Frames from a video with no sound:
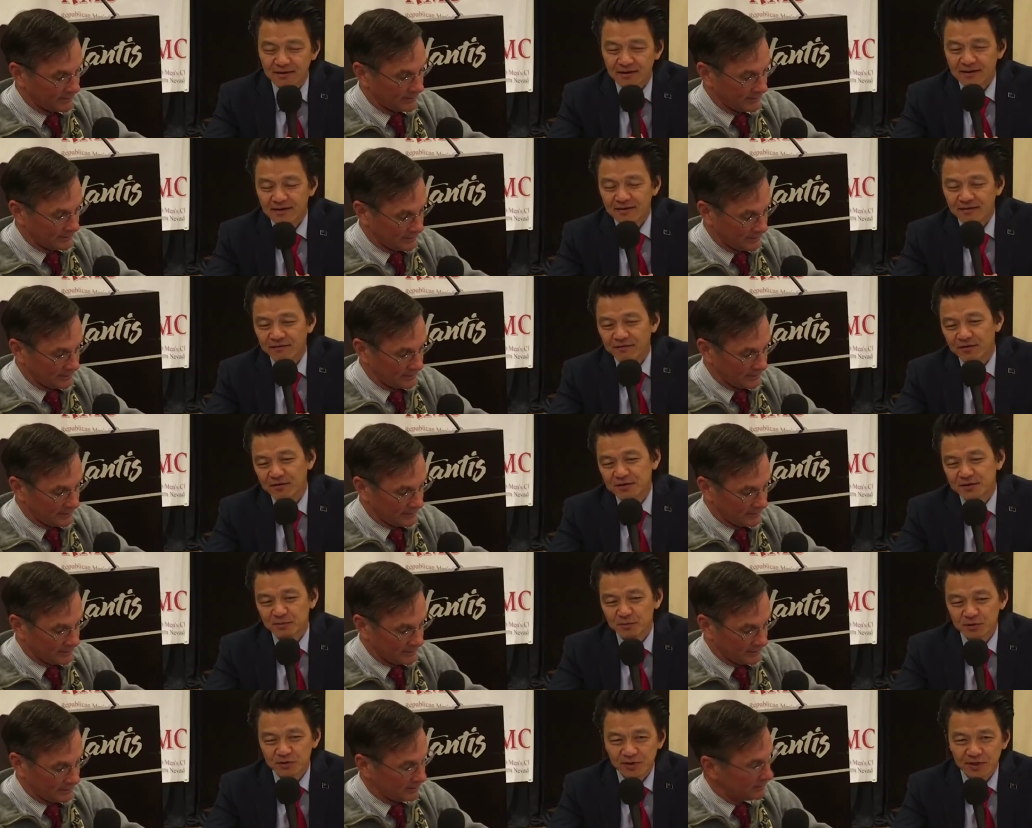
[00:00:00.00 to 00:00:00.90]
Speaker 1: uh, very
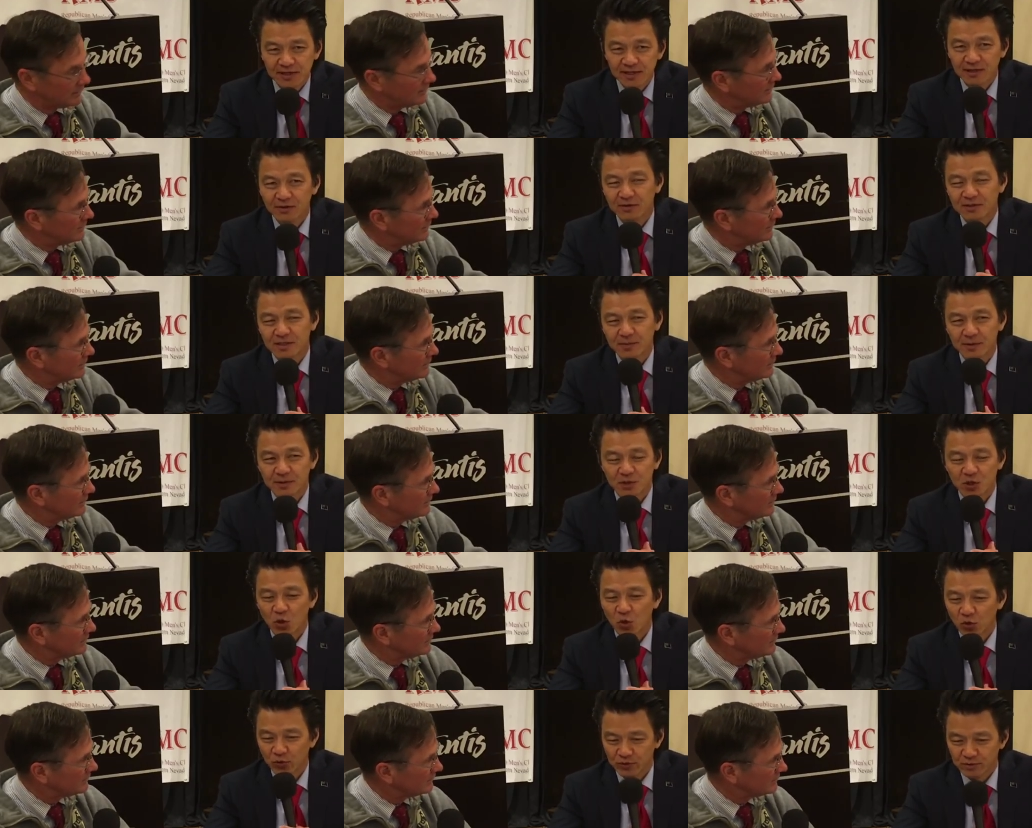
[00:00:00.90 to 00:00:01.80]
similar to hilo except it's
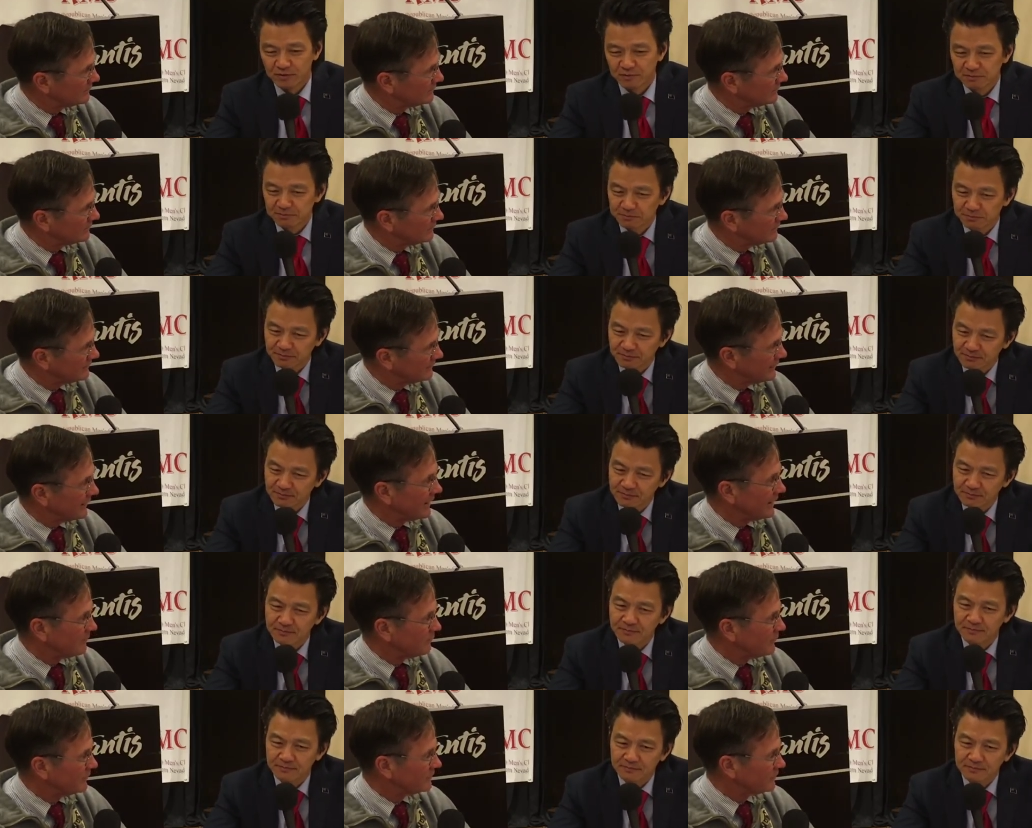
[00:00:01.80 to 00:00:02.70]
colder
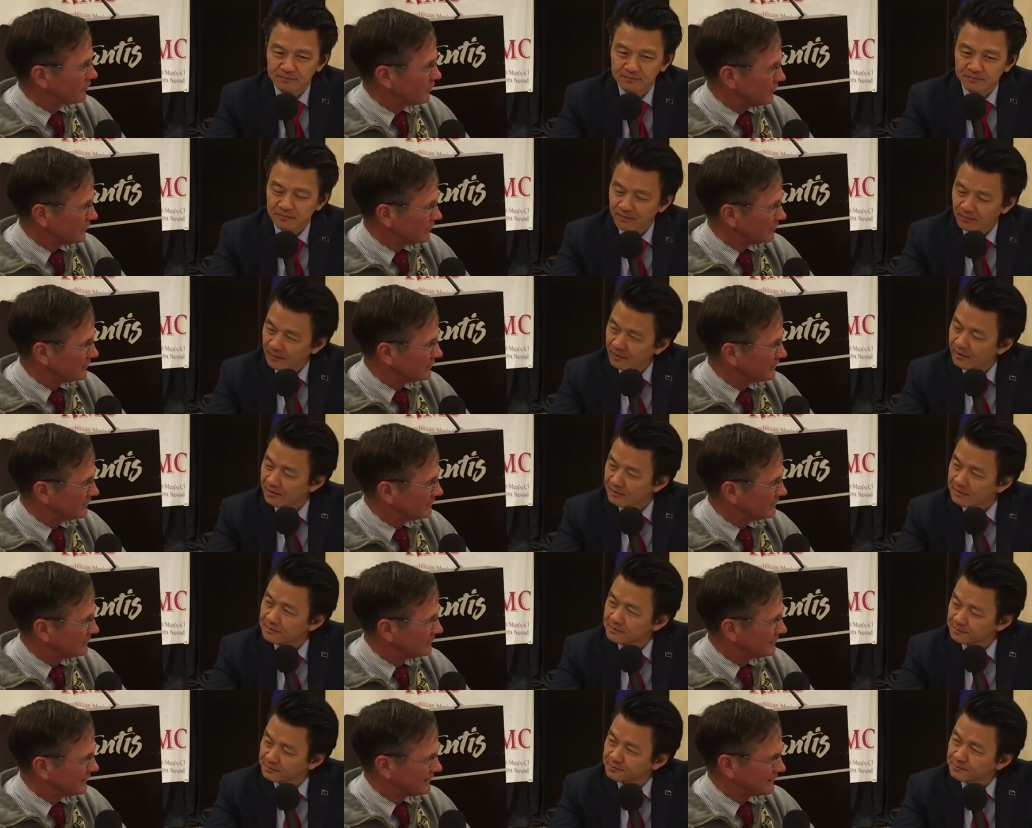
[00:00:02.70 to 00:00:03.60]
Speaker 2: yeah much colder
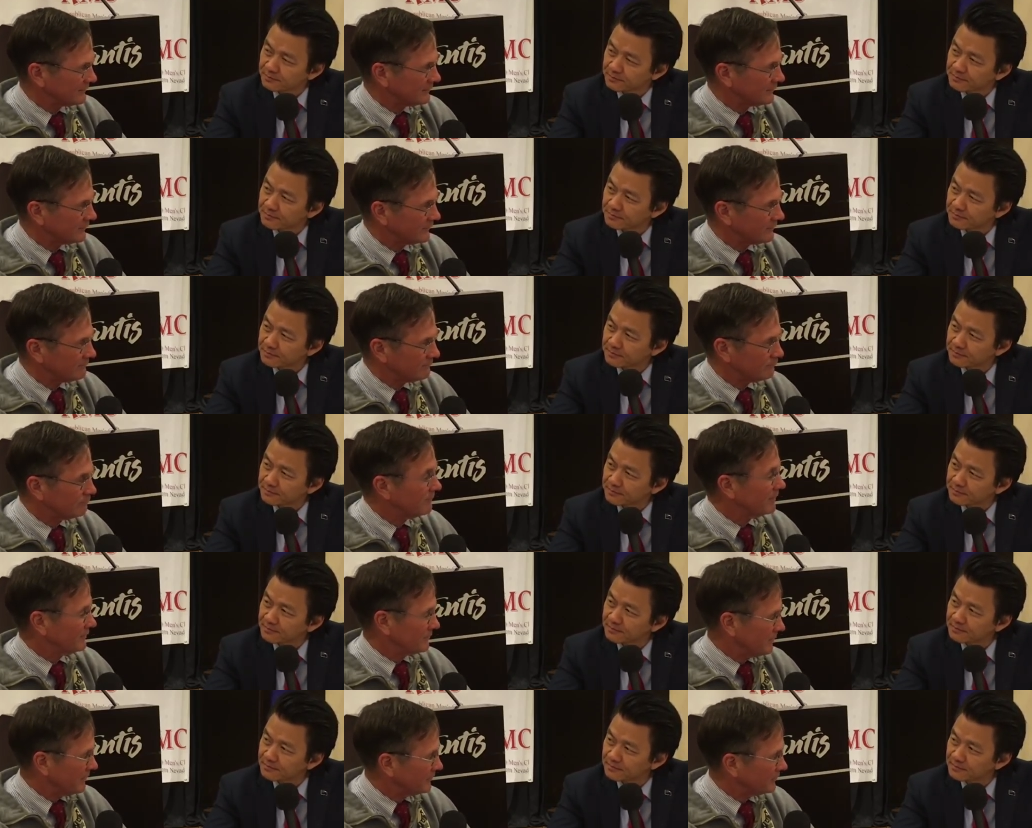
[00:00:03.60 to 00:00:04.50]
like
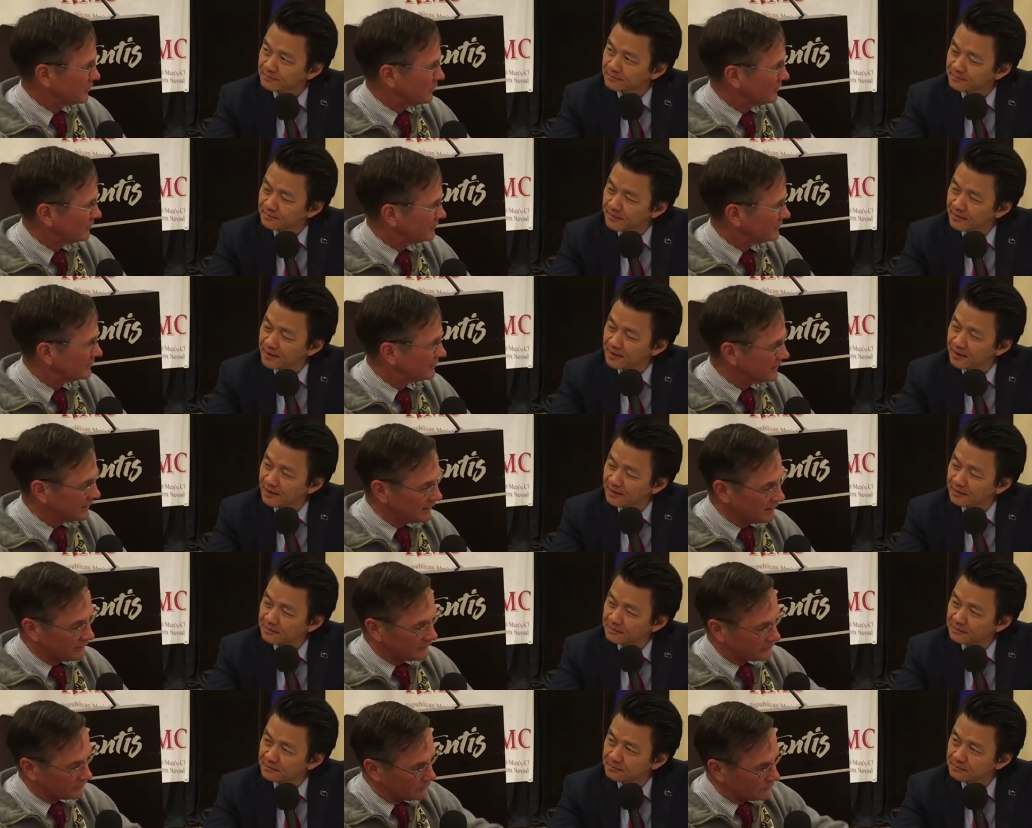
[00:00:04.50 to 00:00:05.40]
much much colder yeah
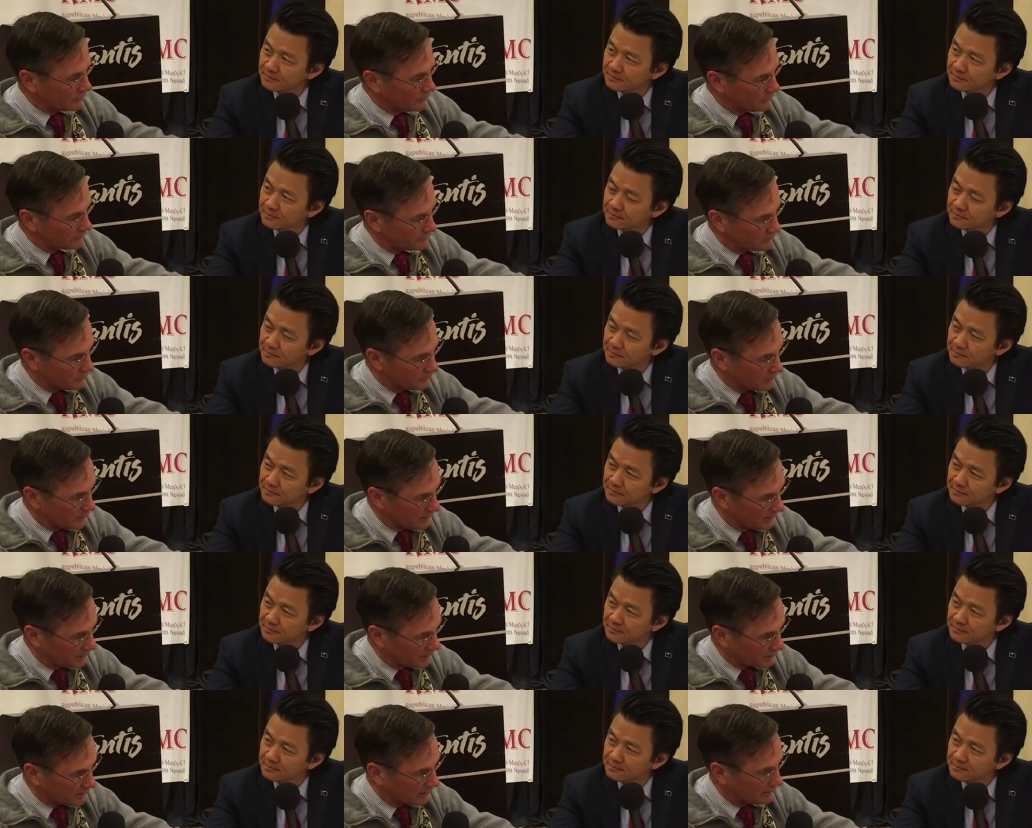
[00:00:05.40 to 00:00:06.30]
so you went to
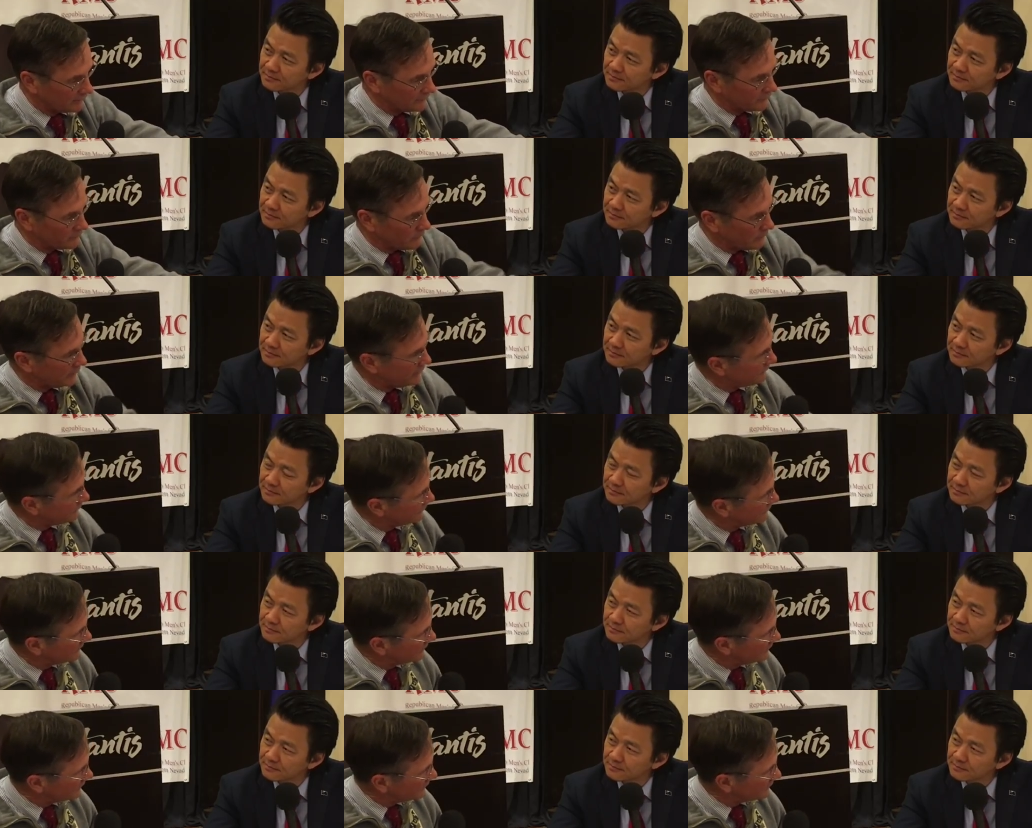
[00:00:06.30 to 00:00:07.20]
uh, college in hawaii for
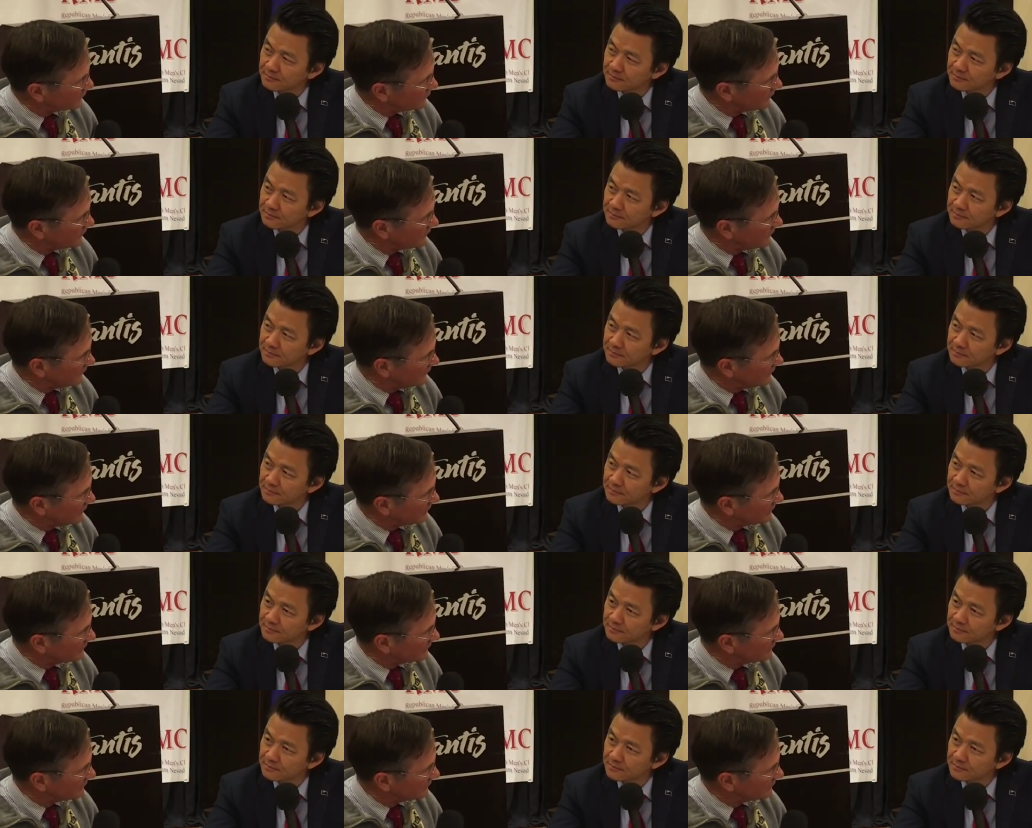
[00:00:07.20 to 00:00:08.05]
two years where'd you go there